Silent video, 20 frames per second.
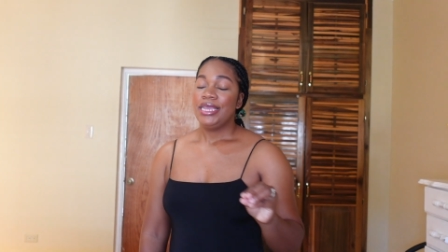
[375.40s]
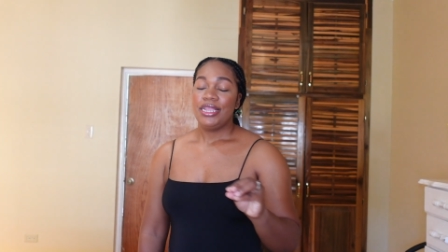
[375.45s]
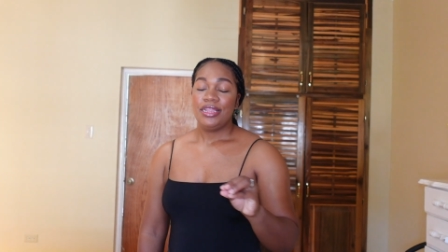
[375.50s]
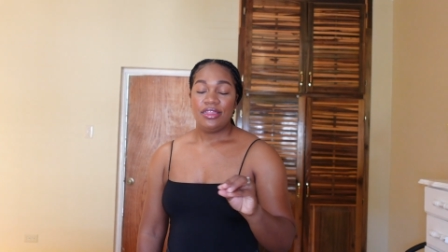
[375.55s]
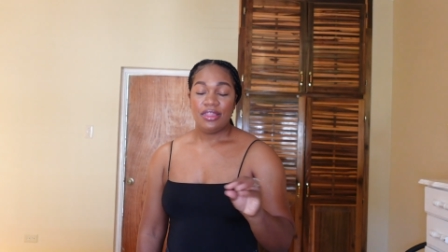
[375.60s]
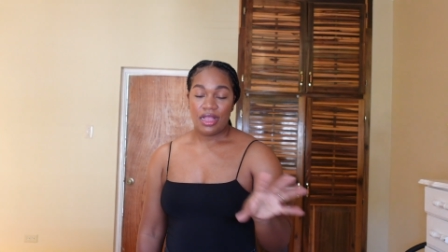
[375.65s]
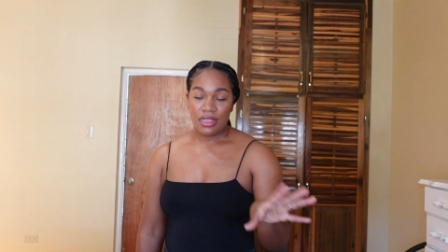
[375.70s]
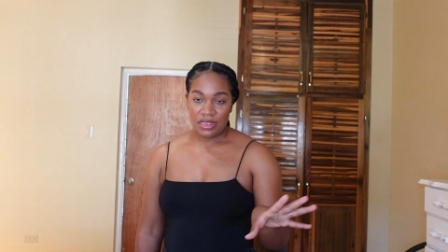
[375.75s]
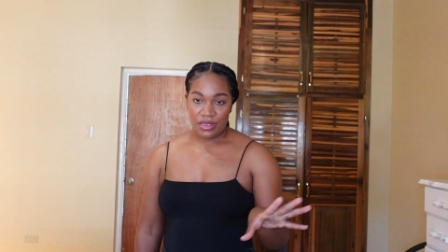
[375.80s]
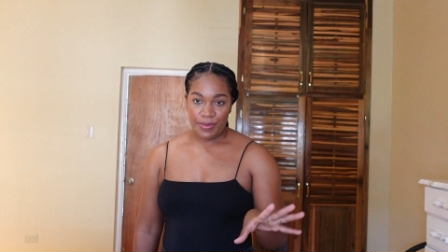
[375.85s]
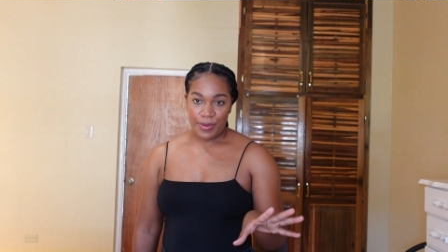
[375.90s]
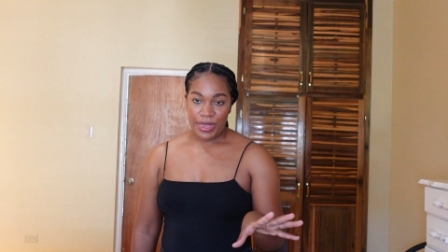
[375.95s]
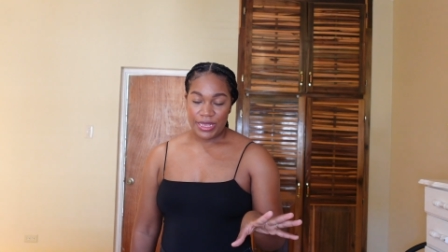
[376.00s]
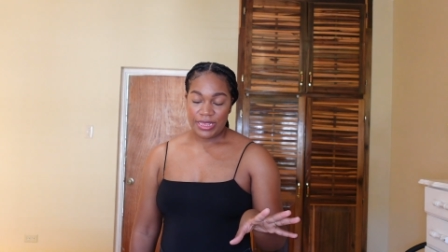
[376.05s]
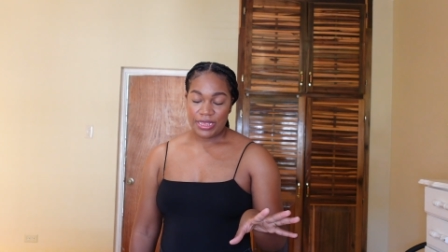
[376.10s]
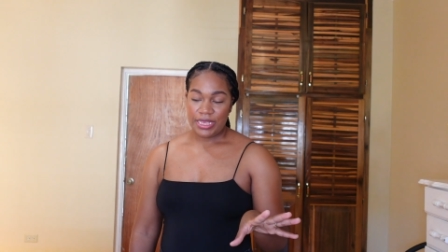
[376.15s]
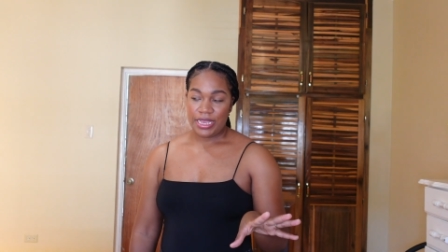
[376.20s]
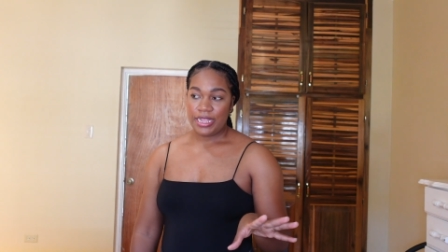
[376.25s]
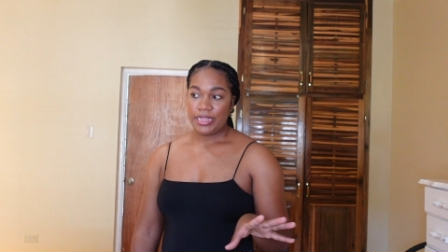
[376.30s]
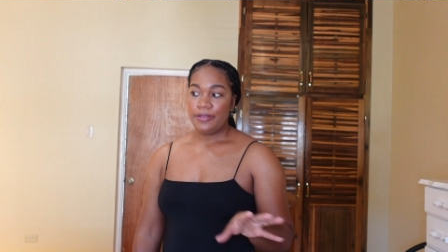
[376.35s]
not
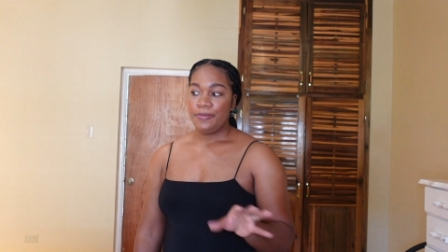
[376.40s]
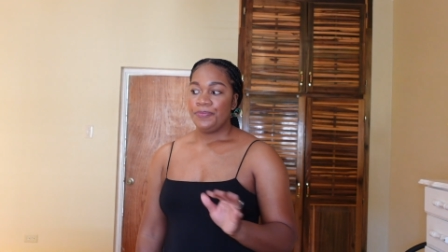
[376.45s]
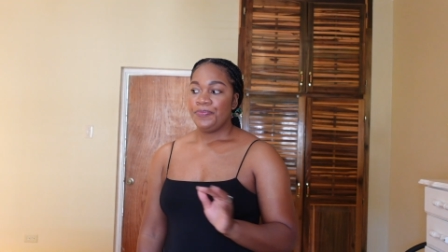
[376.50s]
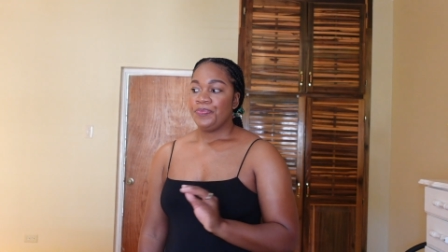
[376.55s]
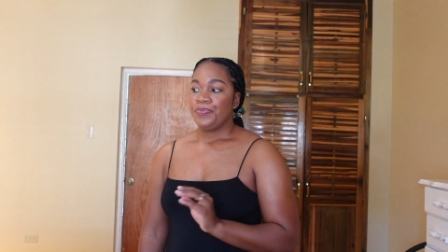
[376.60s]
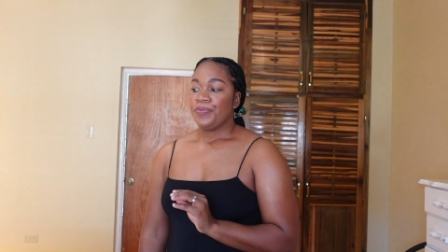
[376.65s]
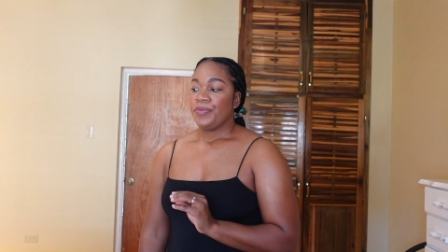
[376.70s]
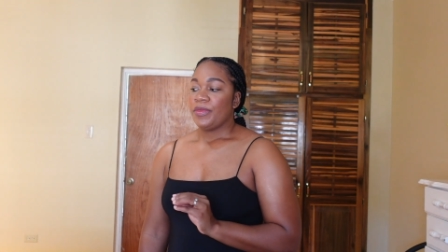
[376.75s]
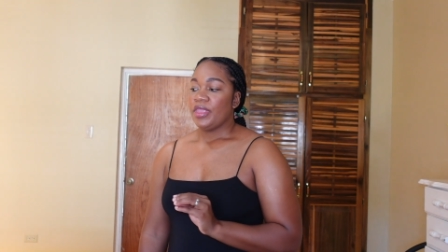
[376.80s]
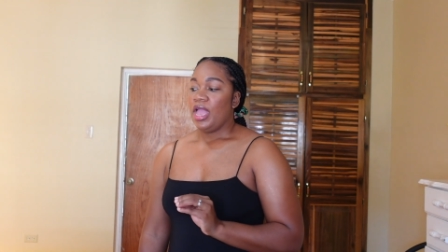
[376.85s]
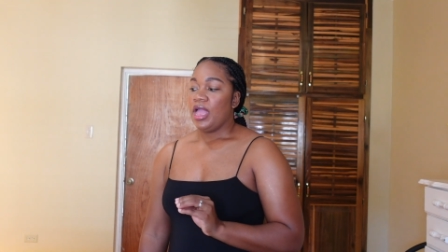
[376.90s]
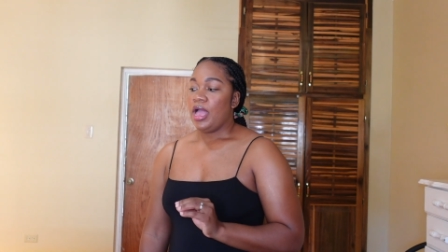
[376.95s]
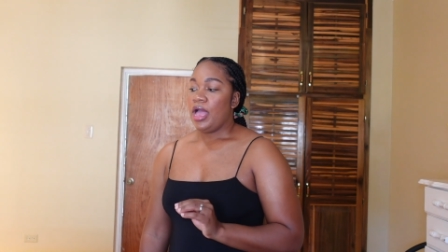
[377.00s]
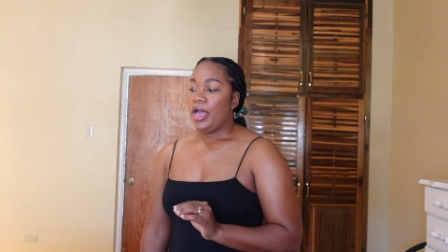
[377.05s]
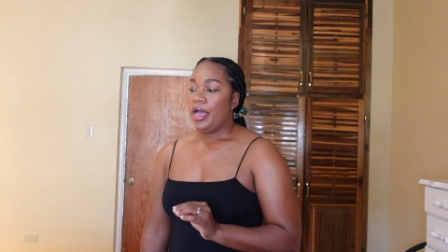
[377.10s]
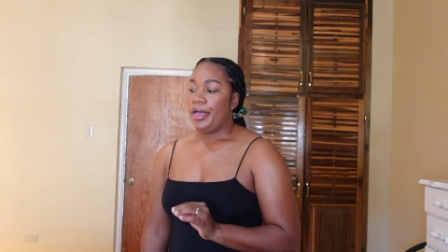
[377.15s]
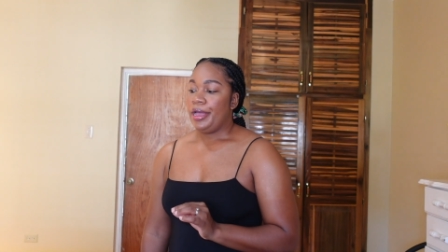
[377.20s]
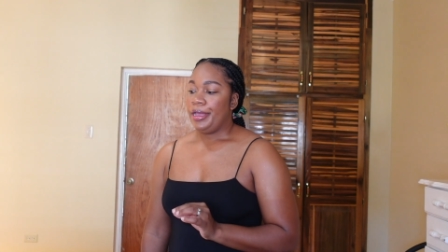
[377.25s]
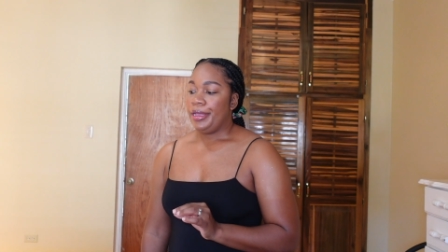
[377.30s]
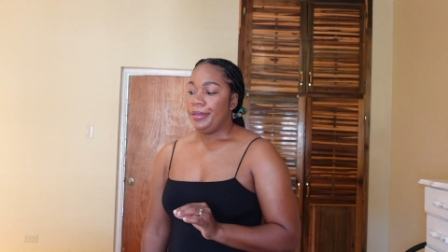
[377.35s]
sponsored.
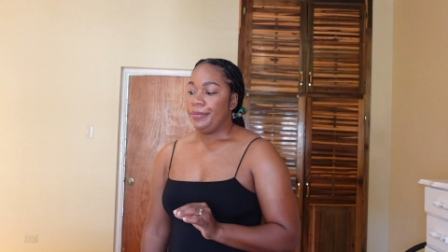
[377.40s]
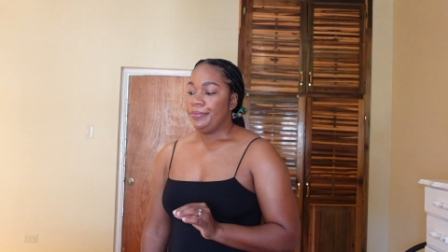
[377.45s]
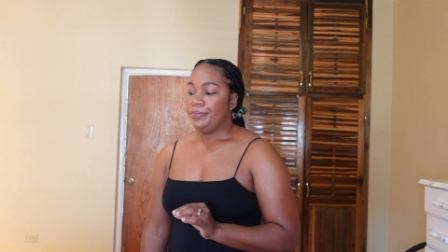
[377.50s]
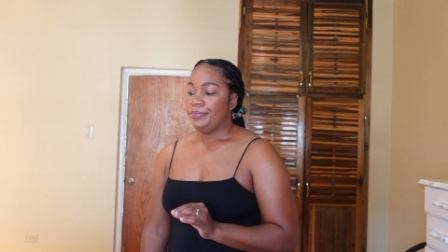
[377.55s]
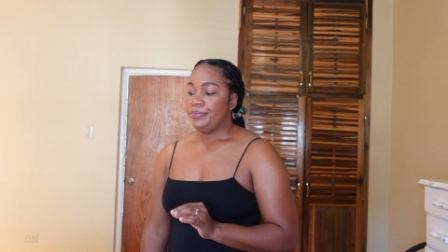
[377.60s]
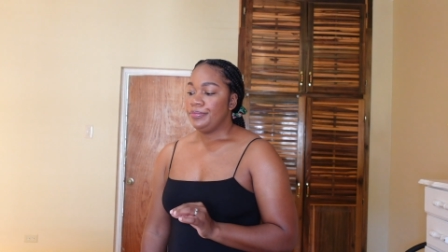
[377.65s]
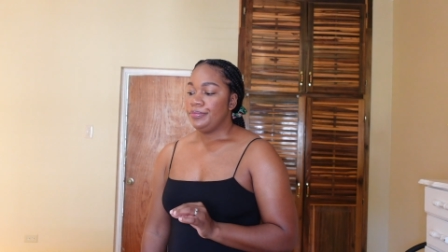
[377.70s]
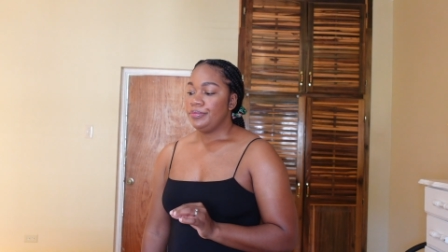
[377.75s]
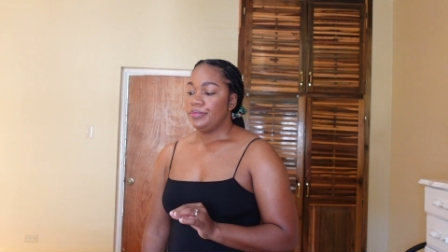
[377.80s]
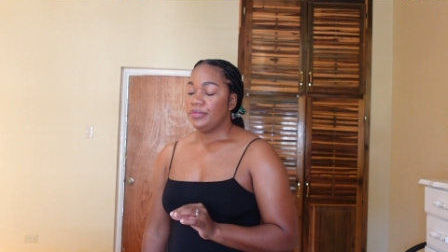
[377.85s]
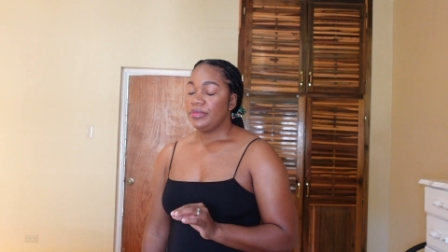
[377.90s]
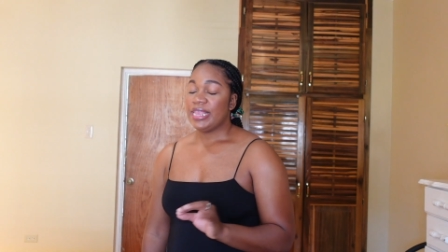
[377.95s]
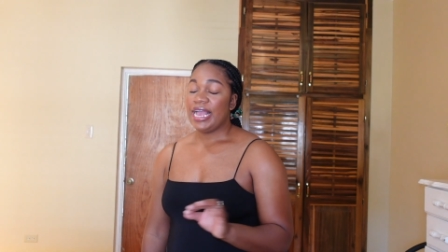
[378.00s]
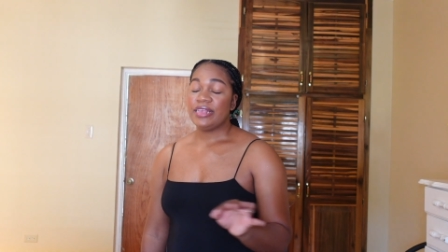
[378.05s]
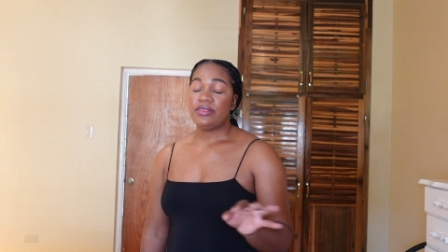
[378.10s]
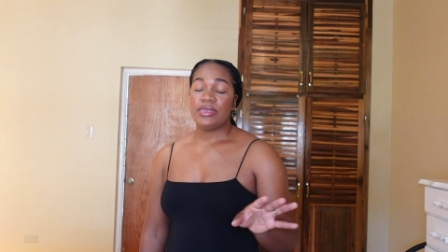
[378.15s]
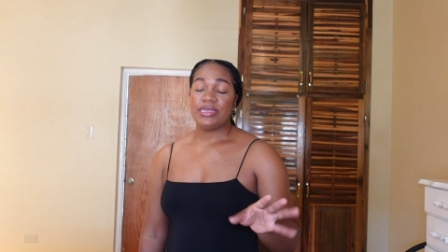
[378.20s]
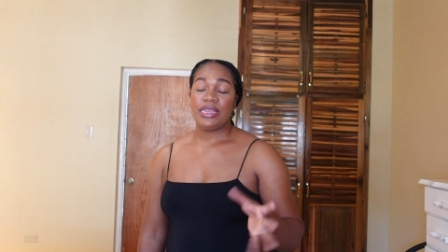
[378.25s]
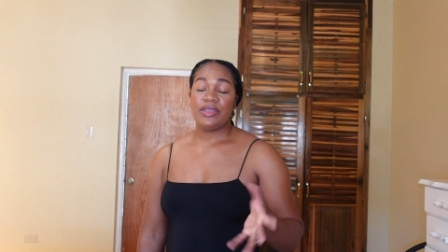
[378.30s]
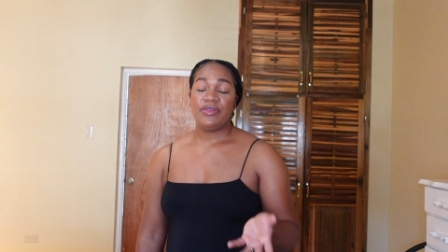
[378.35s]
Um,
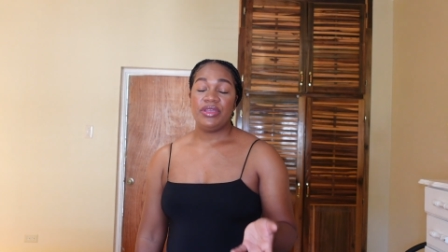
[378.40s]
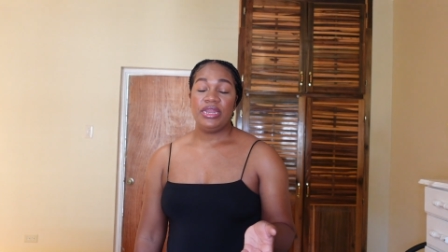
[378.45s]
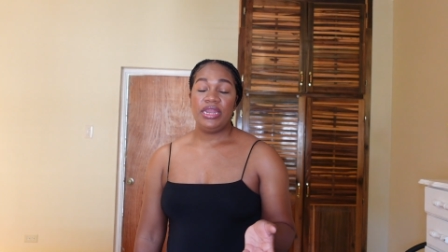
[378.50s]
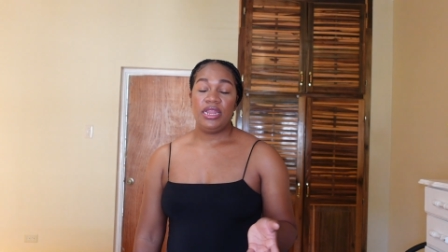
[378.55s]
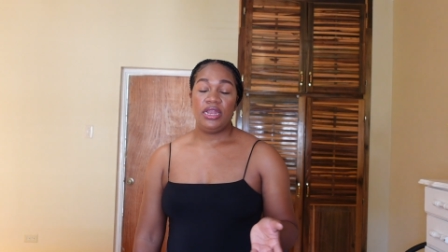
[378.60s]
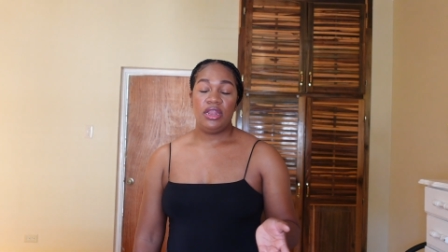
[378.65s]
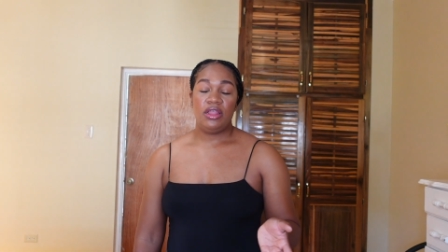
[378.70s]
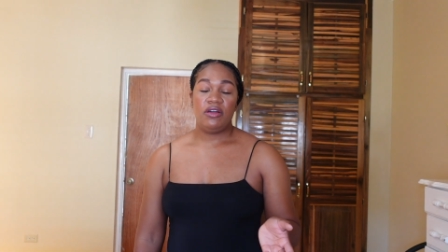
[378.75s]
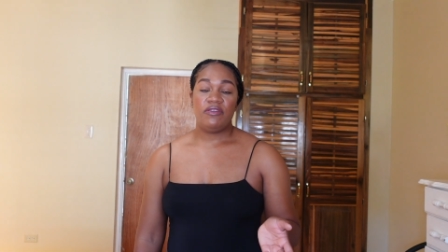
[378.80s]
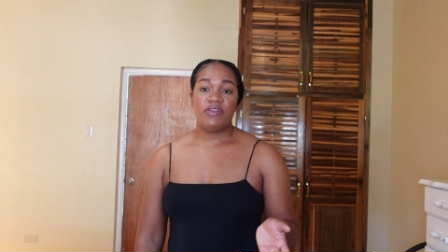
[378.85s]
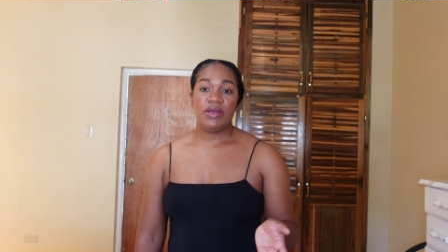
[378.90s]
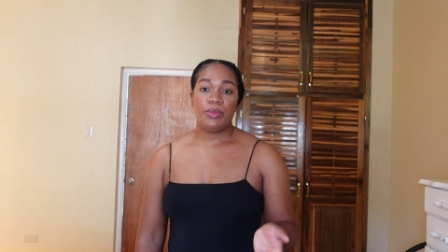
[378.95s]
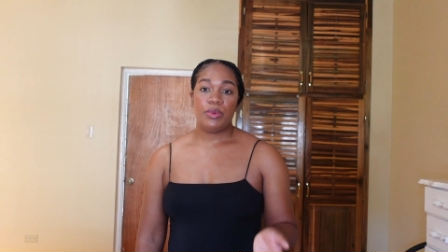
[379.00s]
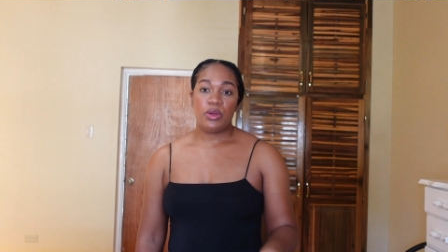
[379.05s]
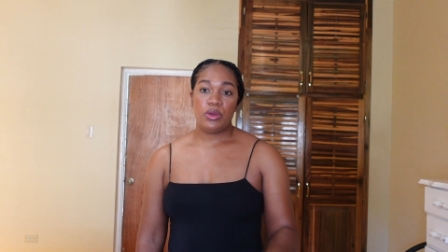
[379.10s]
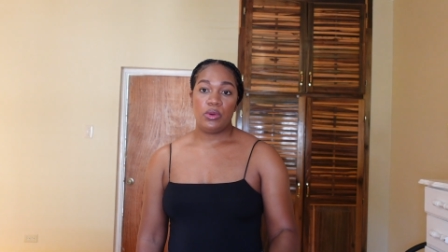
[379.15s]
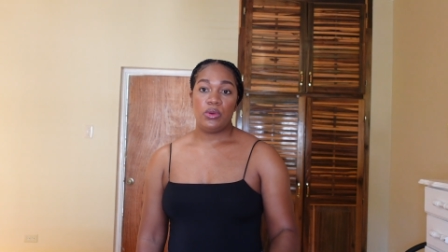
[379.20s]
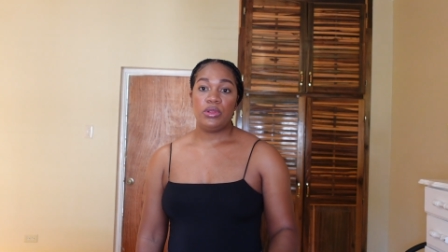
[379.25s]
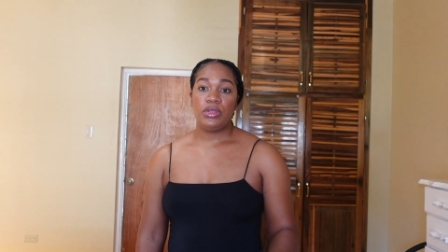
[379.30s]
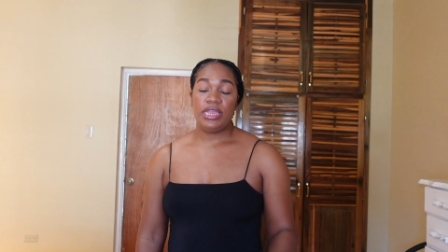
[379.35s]
that's what I really love about
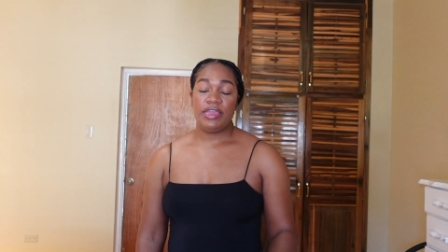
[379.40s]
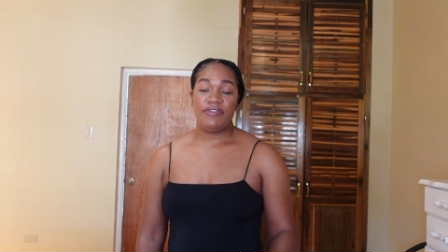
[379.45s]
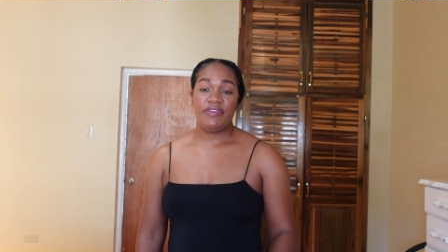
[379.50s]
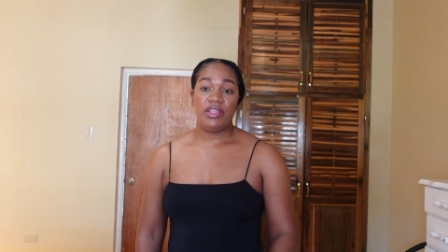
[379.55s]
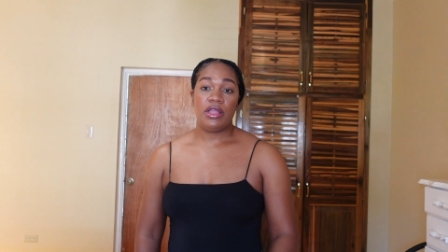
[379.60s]
Old Navy.